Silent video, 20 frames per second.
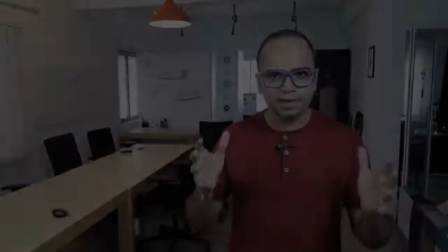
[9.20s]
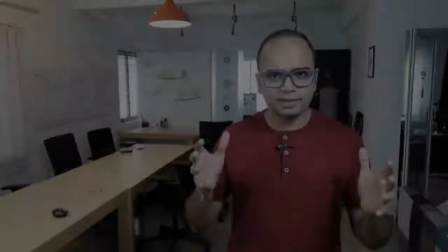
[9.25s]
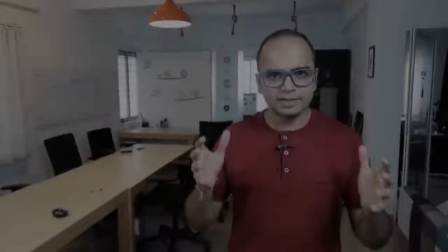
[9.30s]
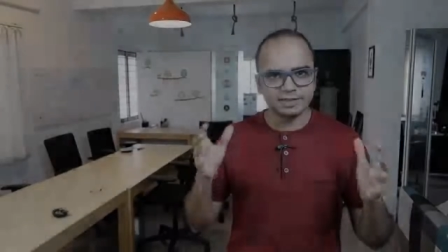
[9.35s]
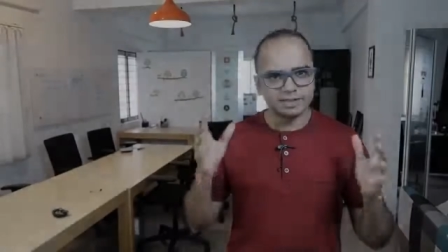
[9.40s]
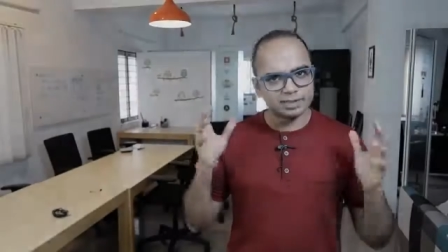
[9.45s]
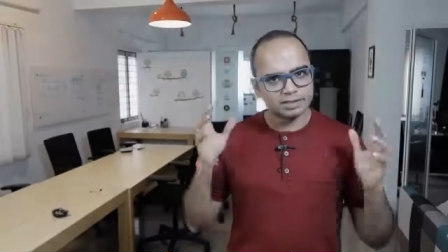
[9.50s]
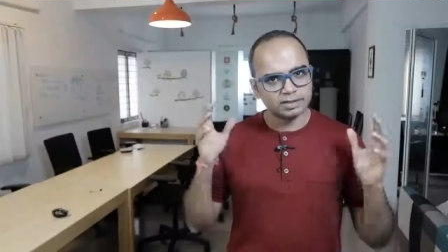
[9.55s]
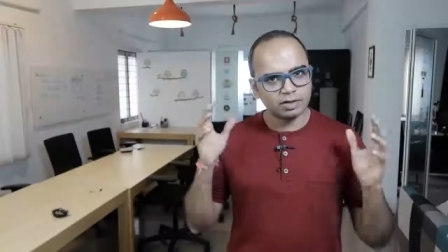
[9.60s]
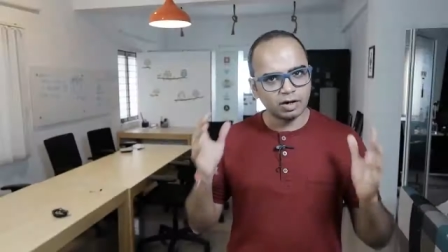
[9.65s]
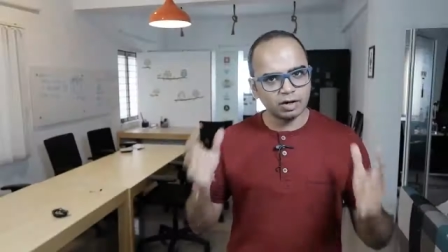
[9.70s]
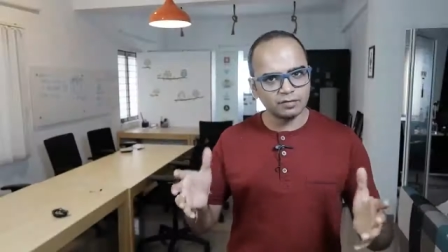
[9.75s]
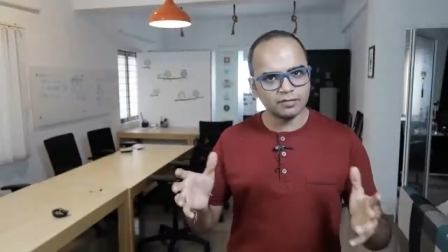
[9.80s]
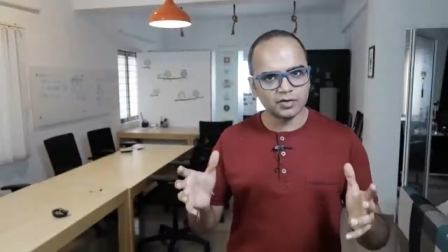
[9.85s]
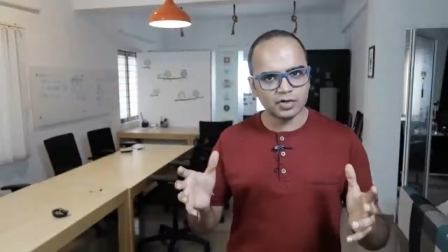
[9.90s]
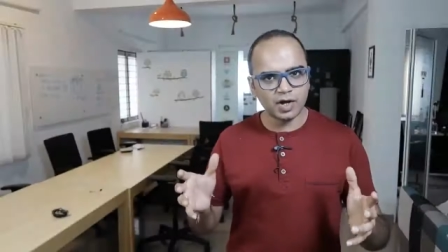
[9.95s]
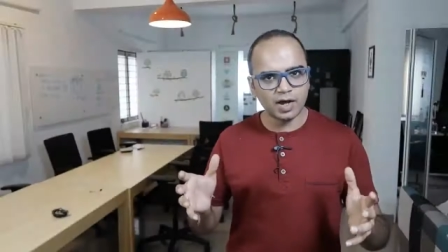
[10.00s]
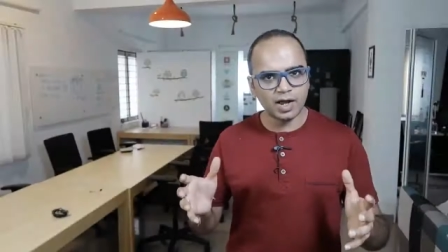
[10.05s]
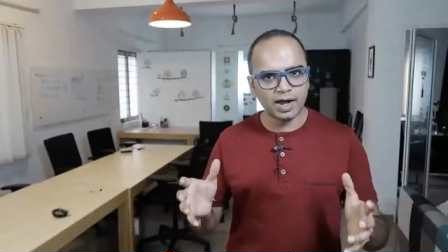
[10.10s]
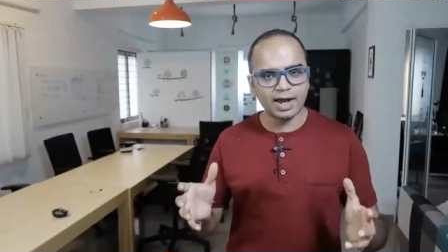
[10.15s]
there, this is
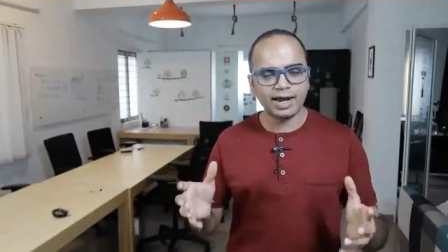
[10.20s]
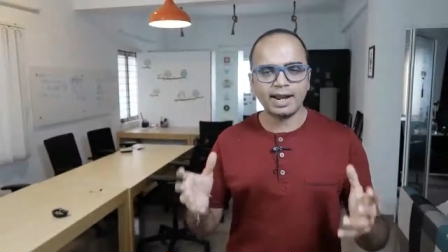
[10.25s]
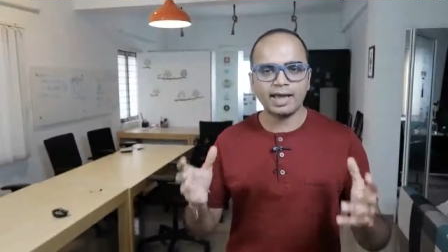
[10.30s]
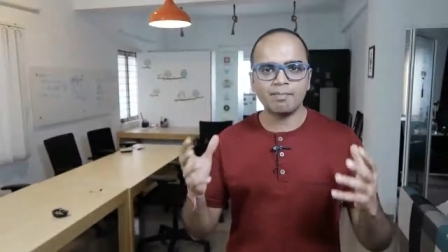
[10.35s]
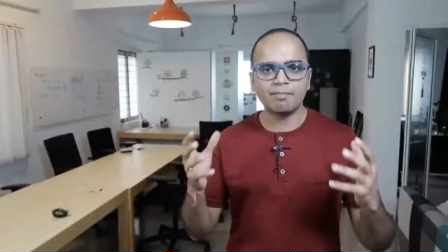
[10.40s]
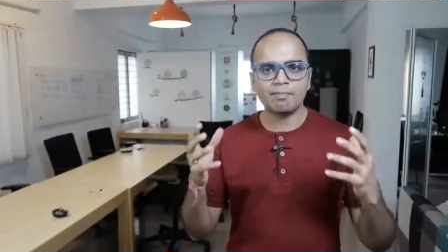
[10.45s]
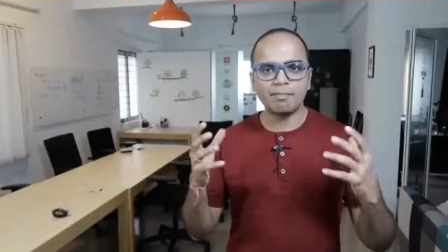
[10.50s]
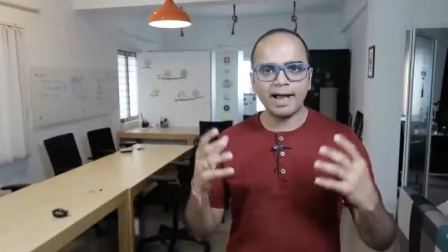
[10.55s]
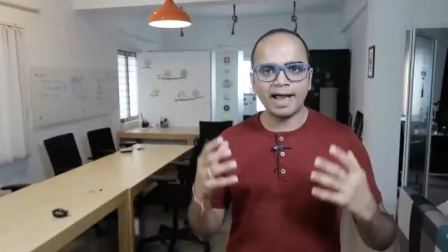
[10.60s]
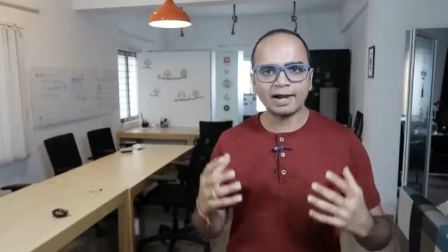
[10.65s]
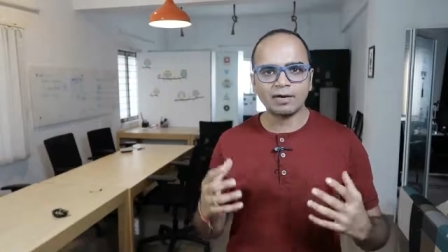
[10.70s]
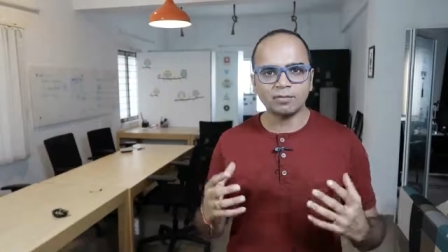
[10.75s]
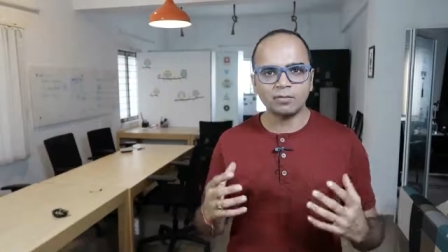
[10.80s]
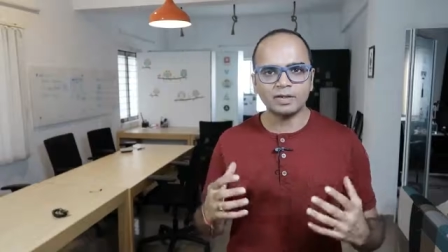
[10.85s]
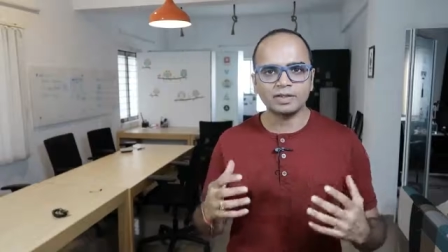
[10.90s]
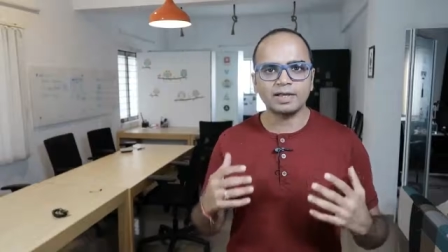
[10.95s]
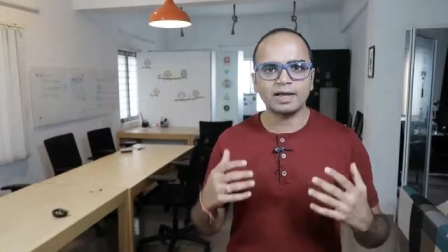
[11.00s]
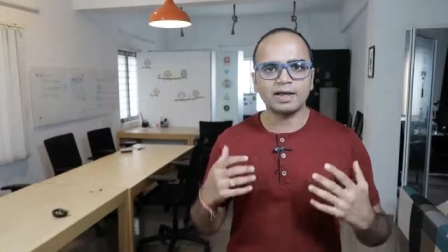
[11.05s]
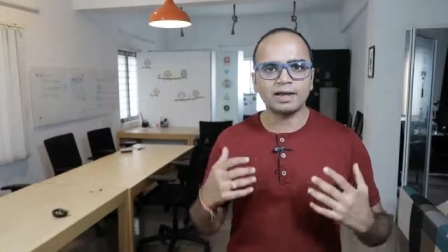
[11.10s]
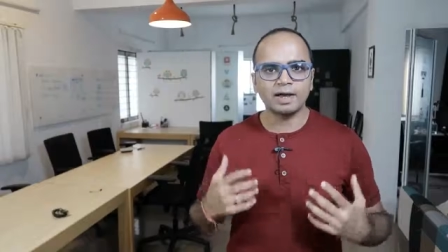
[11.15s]
Gaurav Shah and I'm back with